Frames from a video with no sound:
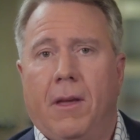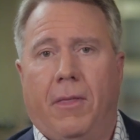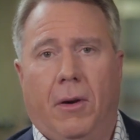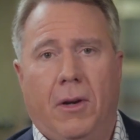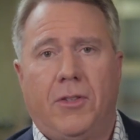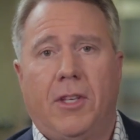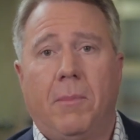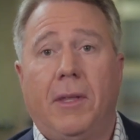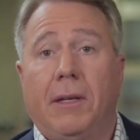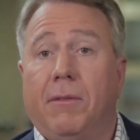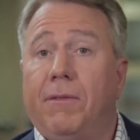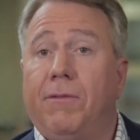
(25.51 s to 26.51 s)
There is
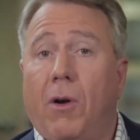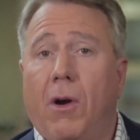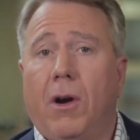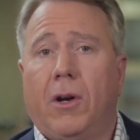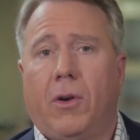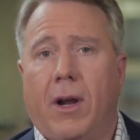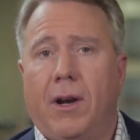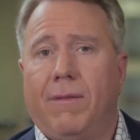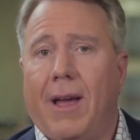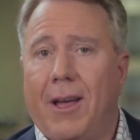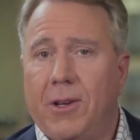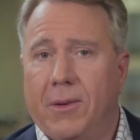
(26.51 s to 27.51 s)
something of far greater
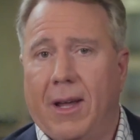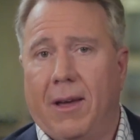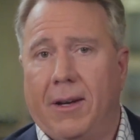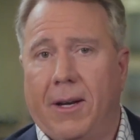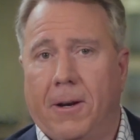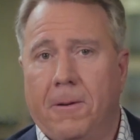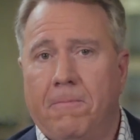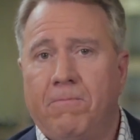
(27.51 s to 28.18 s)
value down here.